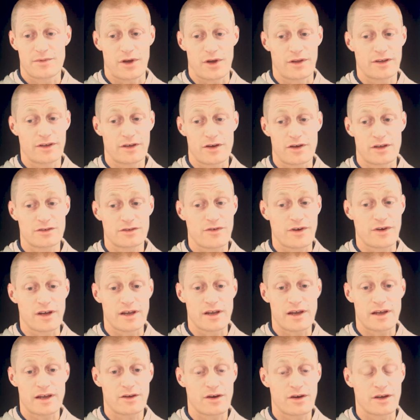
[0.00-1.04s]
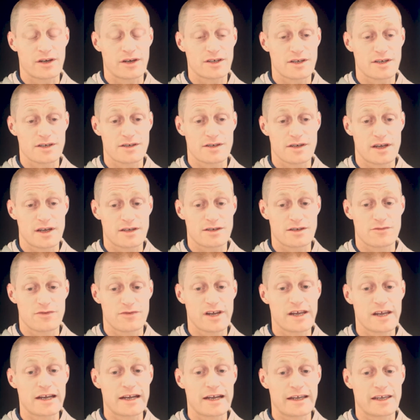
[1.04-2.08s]
On the contrary, Iconics is
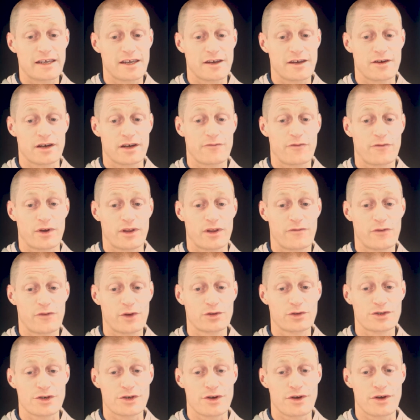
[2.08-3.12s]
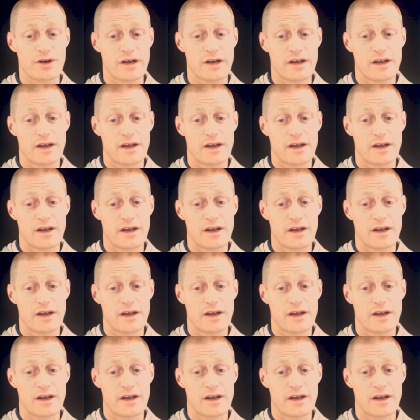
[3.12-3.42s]
really gearing for the future